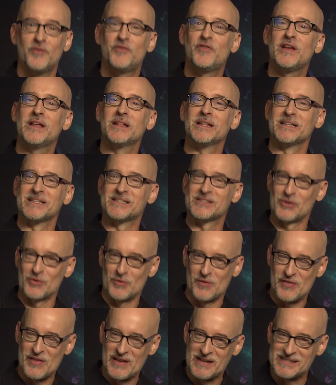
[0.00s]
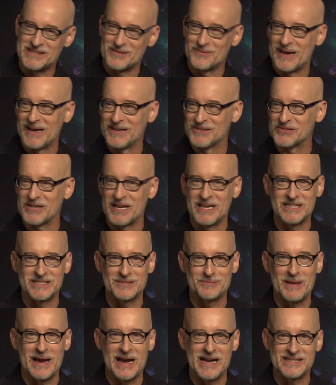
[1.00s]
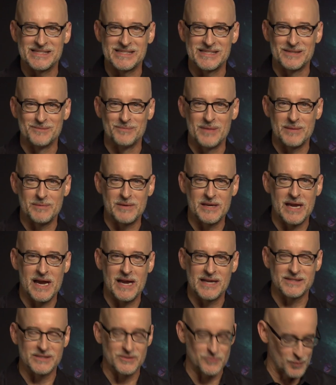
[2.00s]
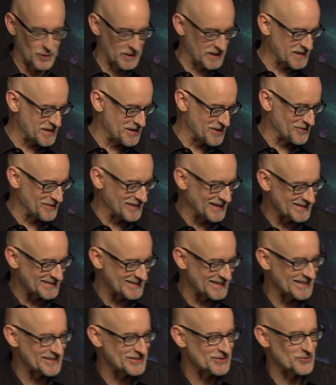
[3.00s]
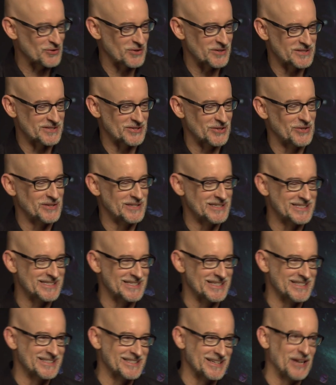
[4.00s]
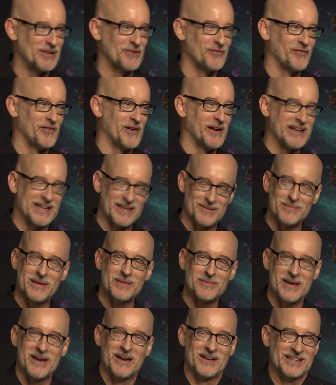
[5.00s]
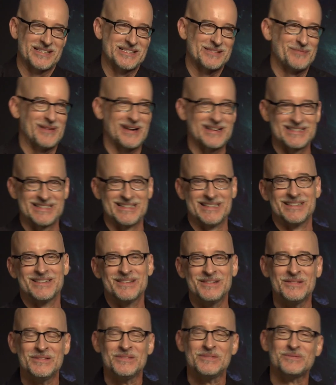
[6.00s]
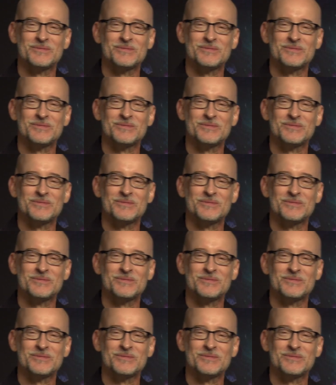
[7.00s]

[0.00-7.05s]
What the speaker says: revealing certain things about Janet's past that maybe Hank didn't want to hear. That struck us all as kind of funny and maybe unexpected.